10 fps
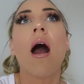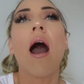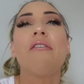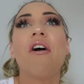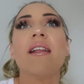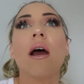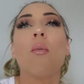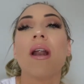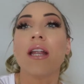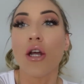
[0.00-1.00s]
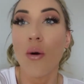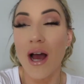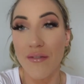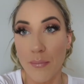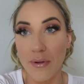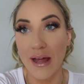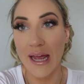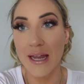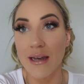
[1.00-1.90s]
I find that when I don't have a plan,